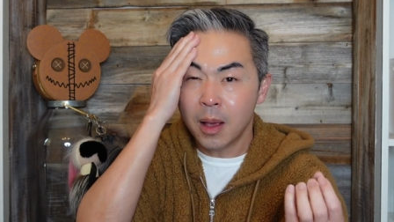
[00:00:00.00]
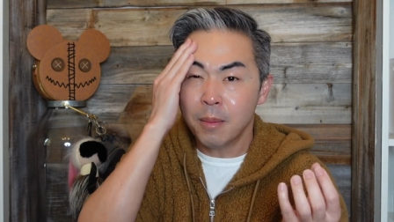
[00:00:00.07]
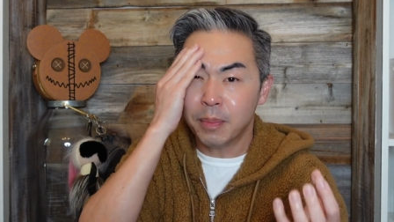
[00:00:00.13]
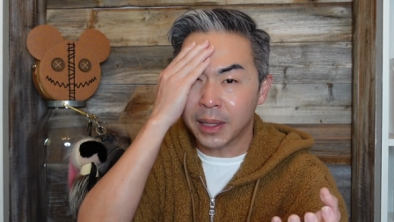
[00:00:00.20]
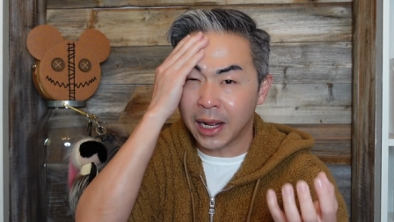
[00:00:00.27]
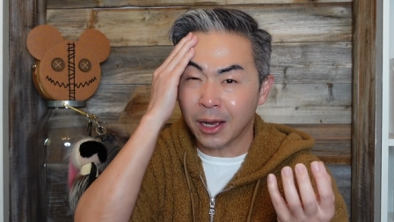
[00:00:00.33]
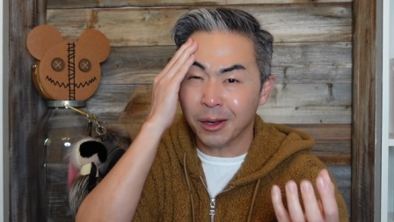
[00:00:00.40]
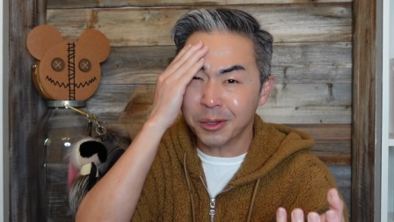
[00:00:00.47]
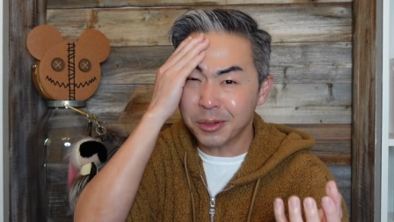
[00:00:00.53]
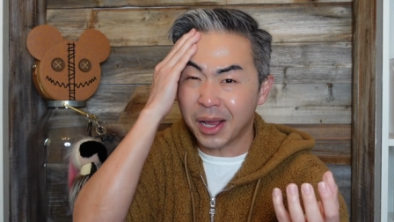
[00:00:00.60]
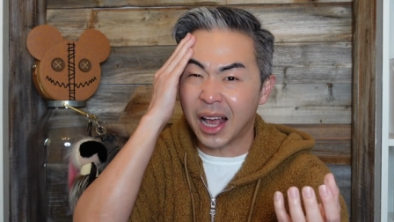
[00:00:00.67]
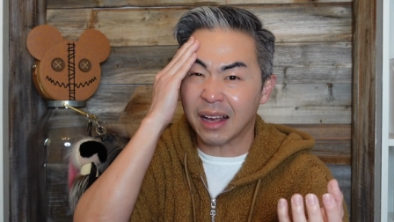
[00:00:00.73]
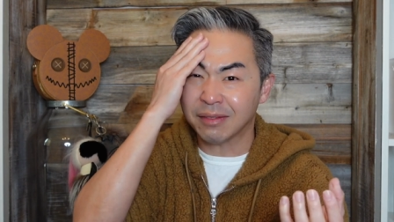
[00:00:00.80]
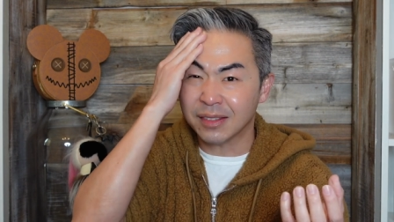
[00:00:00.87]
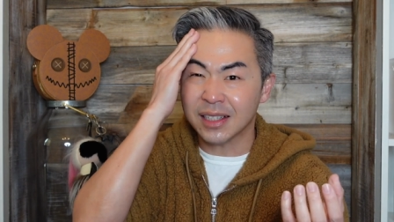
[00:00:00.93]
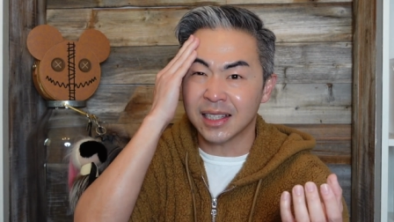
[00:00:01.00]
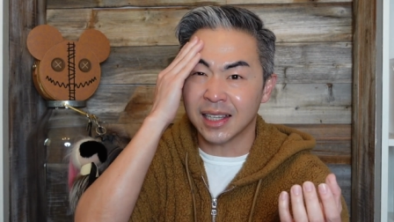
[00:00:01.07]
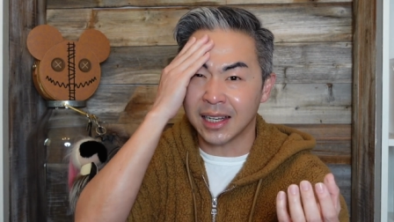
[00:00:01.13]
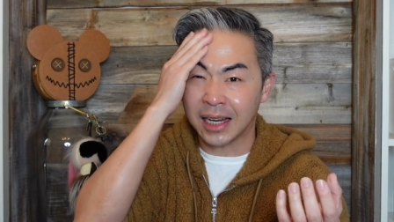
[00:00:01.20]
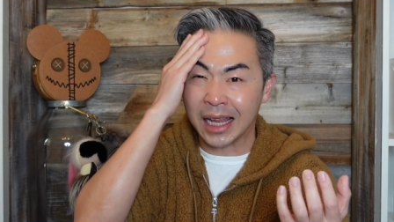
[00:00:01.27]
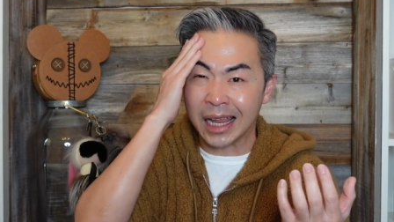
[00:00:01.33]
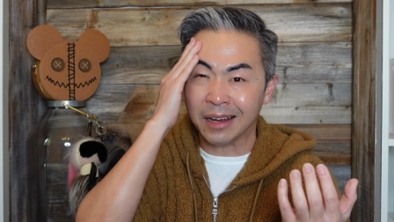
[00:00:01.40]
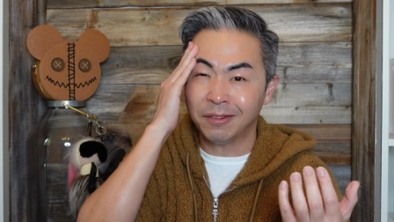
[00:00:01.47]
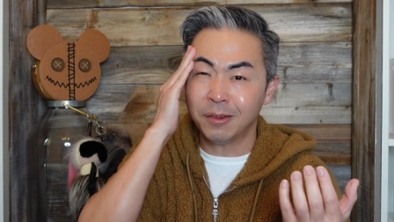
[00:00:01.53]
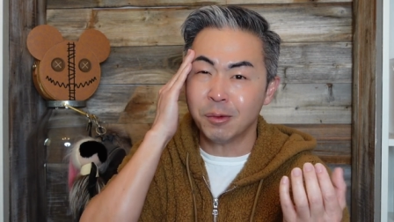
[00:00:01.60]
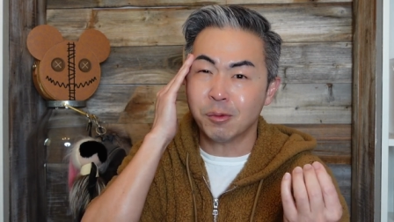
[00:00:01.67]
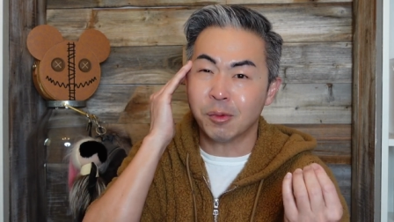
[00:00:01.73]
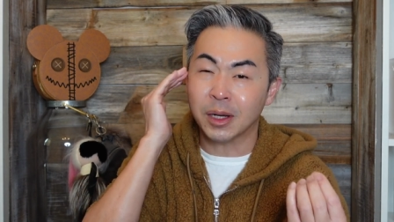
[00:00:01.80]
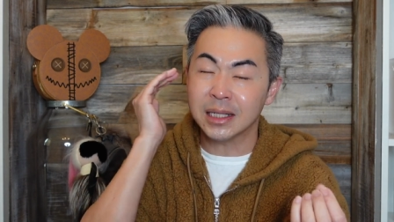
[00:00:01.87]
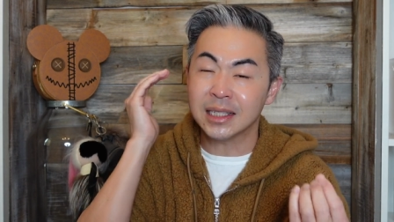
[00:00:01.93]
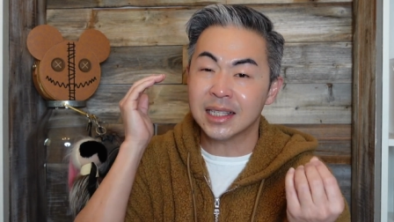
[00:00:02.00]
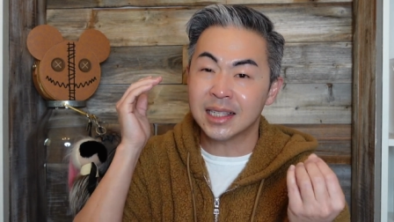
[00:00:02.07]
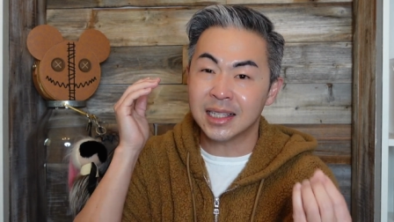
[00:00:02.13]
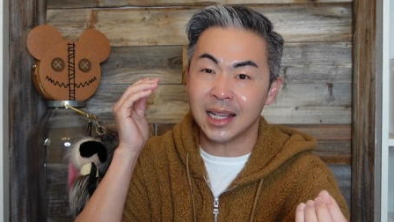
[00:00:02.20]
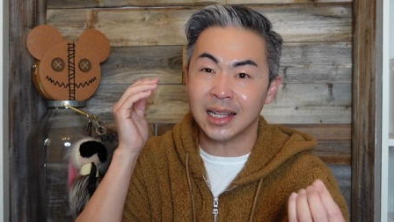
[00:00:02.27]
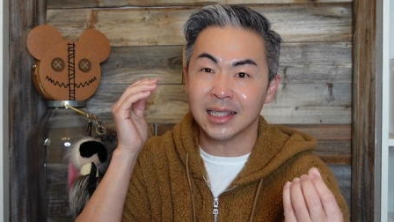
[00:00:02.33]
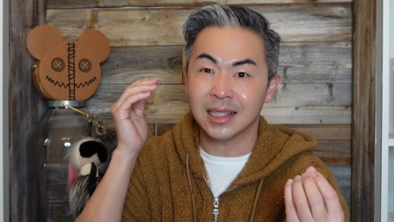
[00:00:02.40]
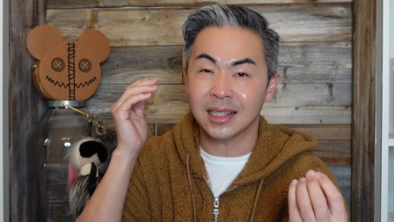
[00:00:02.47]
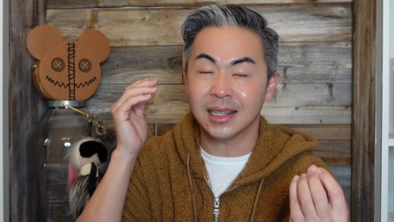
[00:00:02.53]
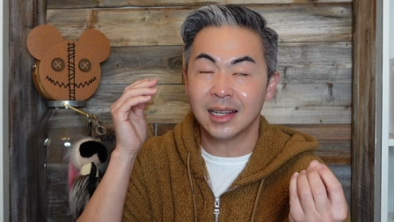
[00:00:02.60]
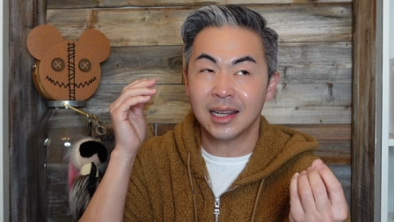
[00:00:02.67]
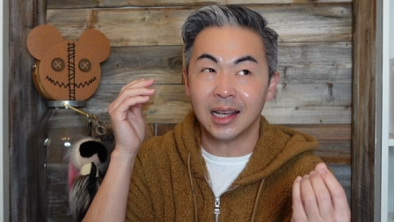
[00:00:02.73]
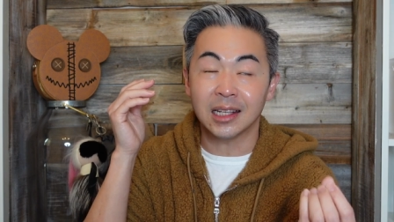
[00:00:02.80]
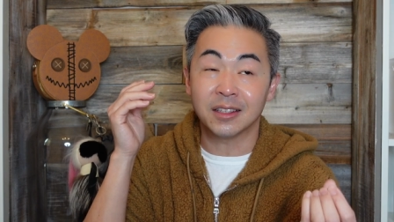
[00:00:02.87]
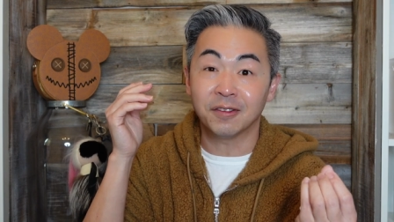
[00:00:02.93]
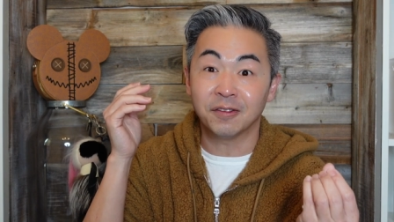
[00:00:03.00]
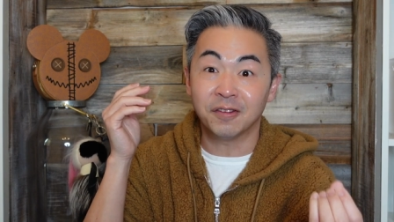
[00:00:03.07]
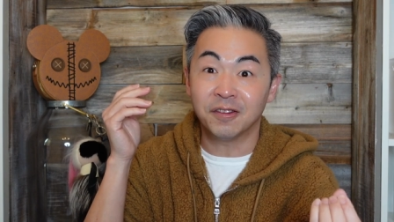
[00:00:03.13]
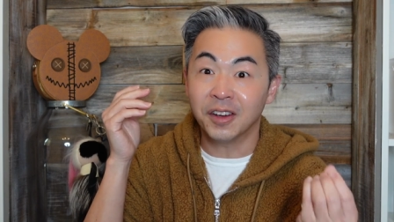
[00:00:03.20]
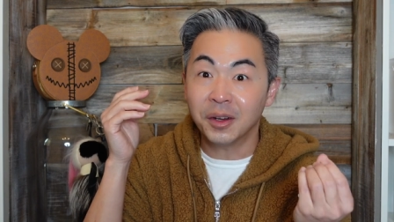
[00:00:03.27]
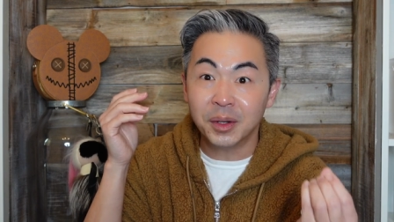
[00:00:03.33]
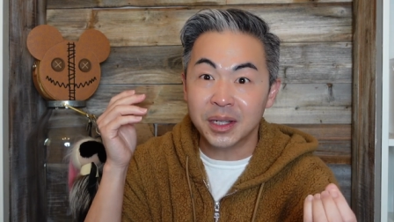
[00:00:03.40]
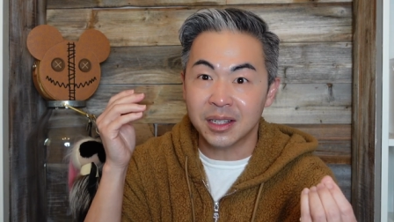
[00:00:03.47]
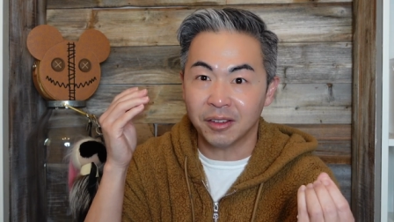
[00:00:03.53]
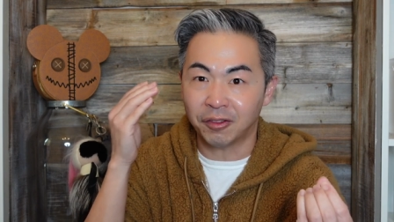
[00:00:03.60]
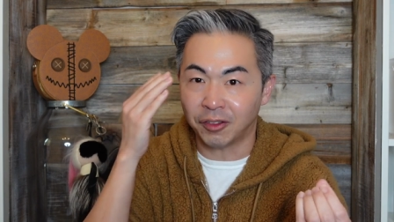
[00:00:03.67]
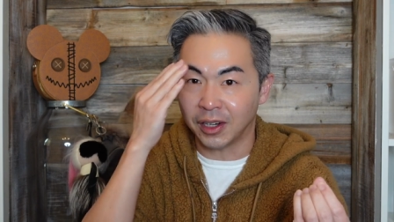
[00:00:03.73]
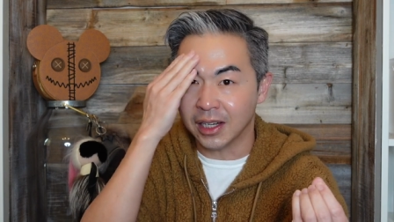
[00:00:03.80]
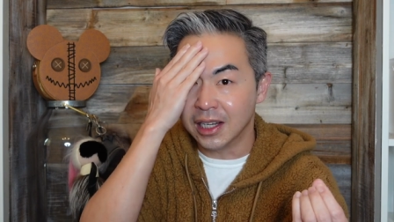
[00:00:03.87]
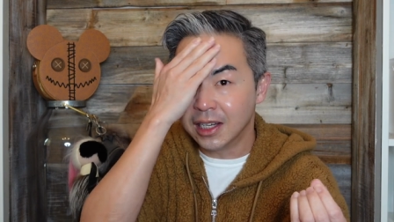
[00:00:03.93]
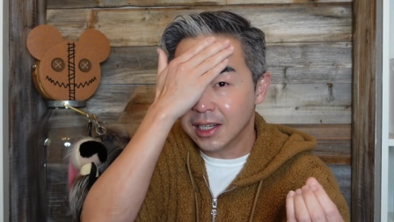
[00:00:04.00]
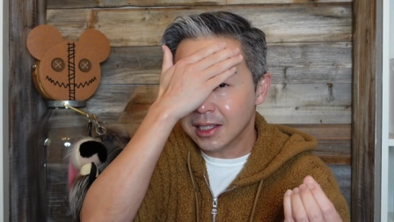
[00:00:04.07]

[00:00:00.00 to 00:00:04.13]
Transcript: But I also have to say that everyone's sense it's very different.